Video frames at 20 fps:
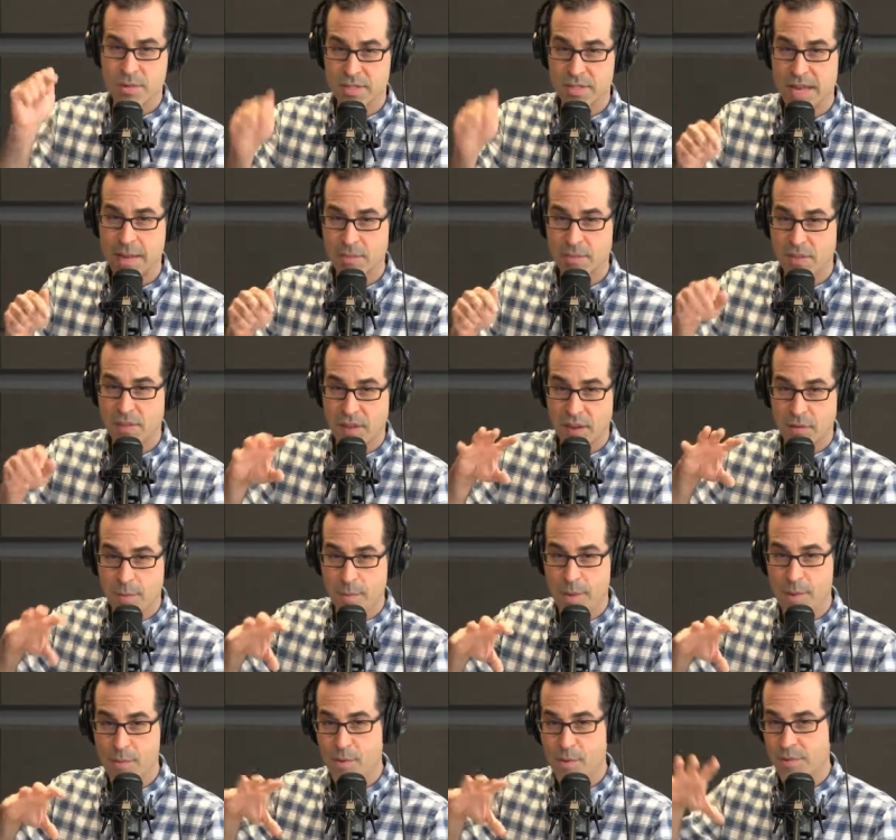You tap the thing,
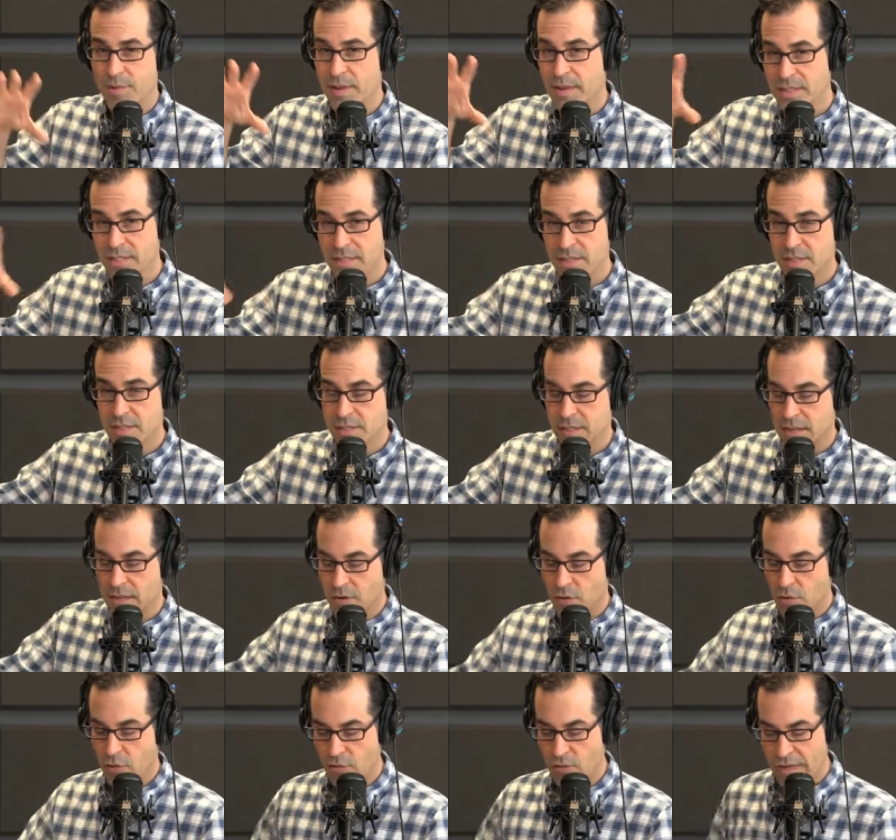remember the places,
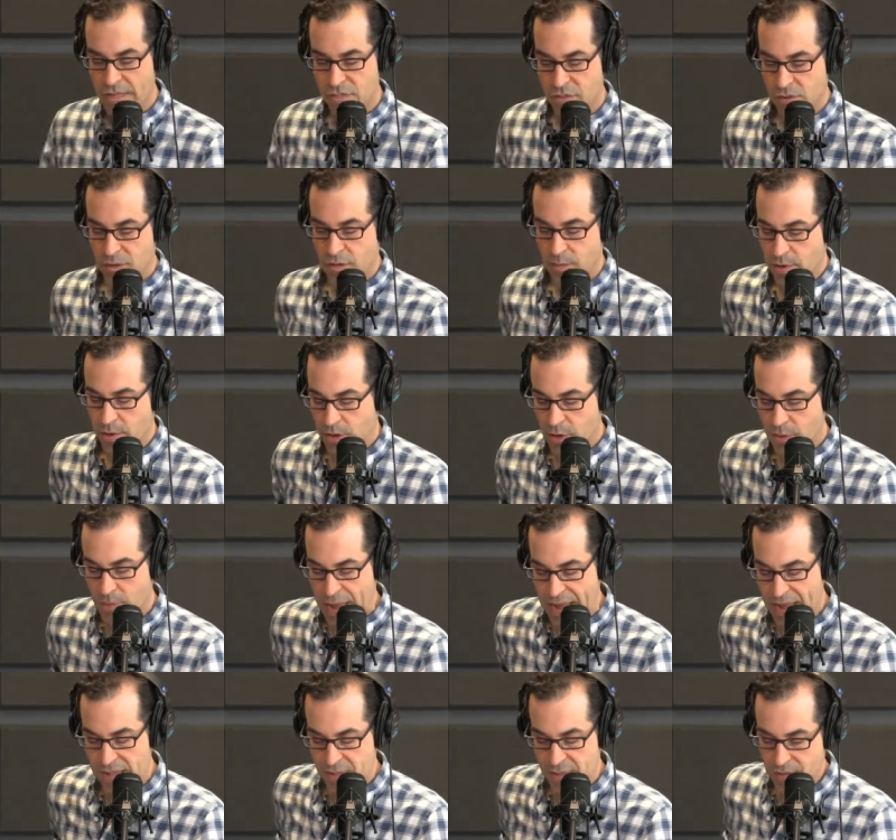that cool restaurant you want to go
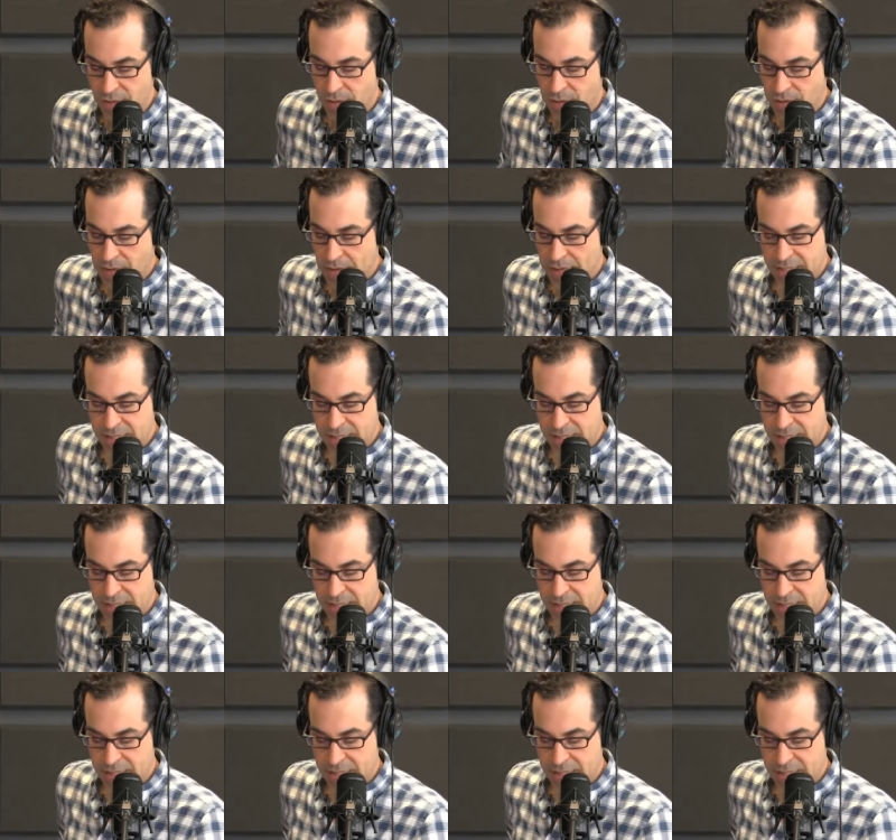back to.